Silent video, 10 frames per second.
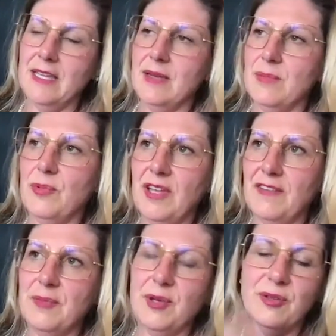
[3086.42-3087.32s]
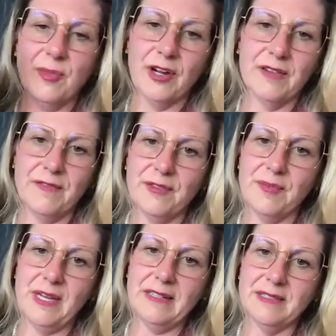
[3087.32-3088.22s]
But we have to build a market for the
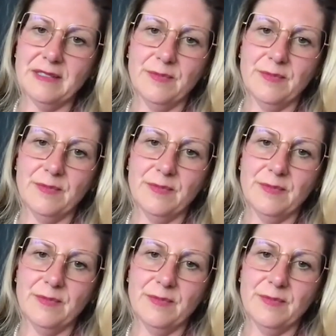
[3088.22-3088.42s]
medicine.